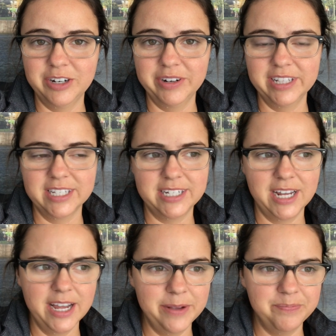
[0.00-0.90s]
during this
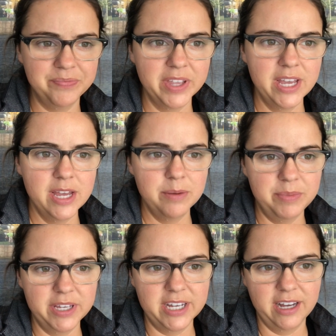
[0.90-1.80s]
time
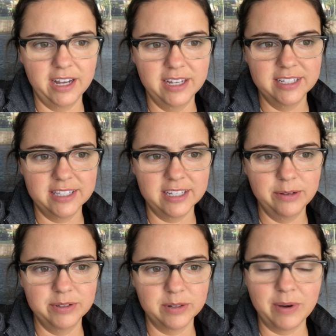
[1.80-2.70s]
because
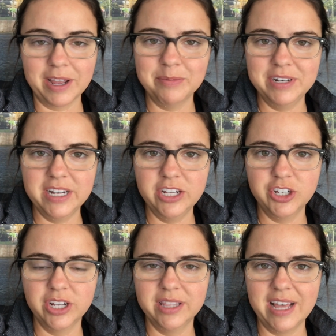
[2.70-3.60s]
it was a
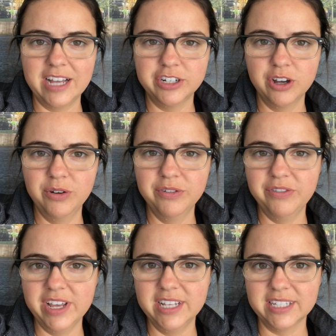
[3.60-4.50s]
recommendation that Tone
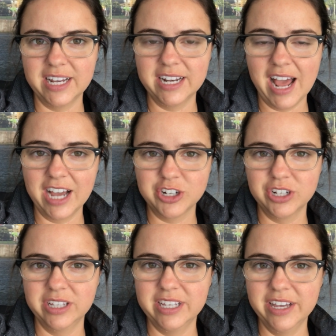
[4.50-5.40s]
Vays had actually